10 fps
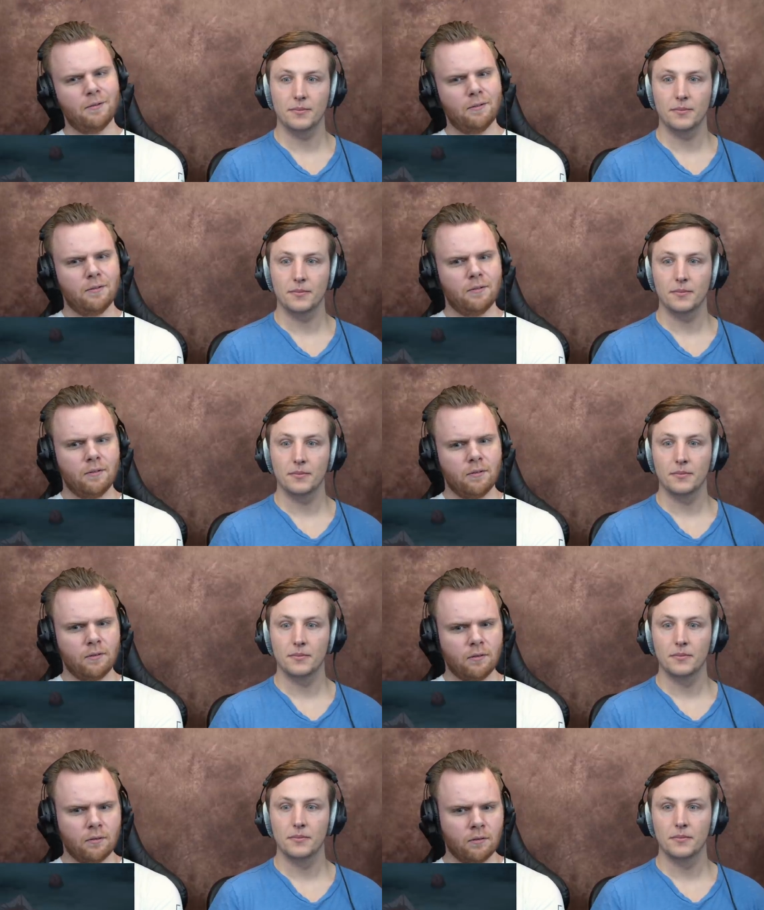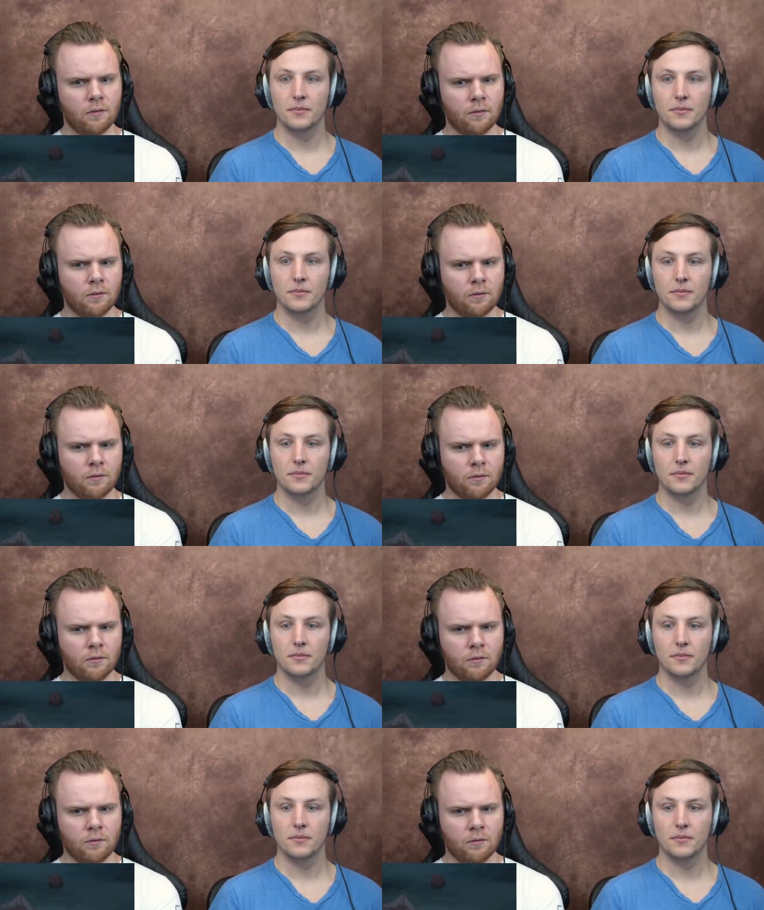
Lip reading: Nobody speaks.